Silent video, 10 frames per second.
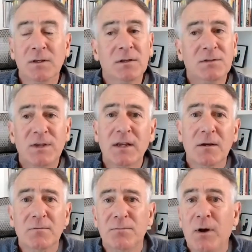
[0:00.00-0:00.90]

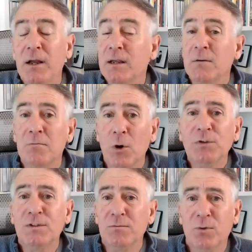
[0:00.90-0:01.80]
Second, probably
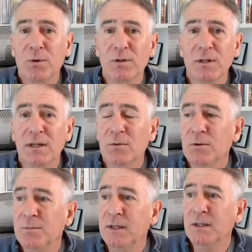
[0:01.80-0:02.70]
most importantly,
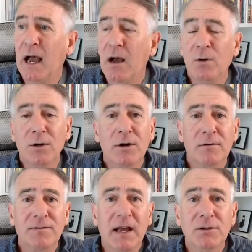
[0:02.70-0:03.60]
would be how are our
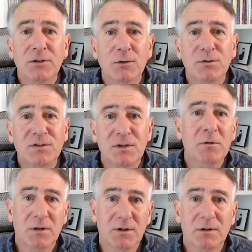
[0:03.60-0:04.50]
values
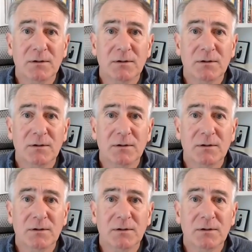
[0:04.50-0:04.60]
similar?